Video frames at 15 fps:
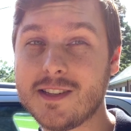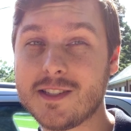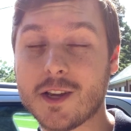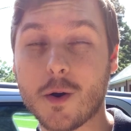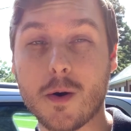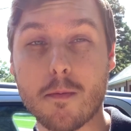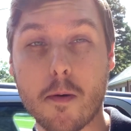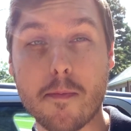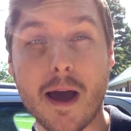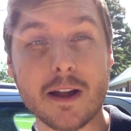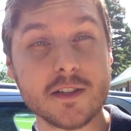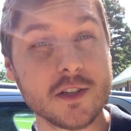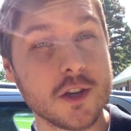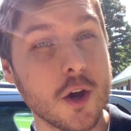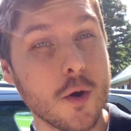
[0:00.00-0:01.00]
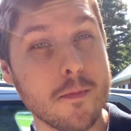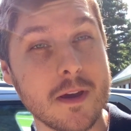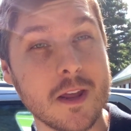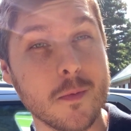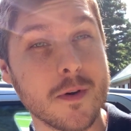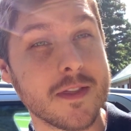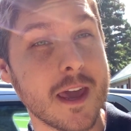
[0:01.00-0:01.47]
So I'm about to go
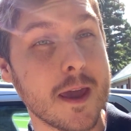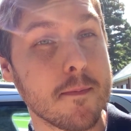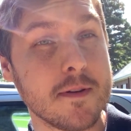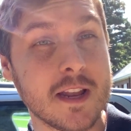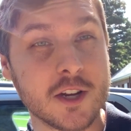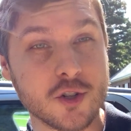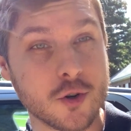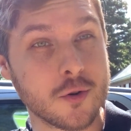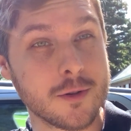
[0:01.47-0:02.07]
meet with a potential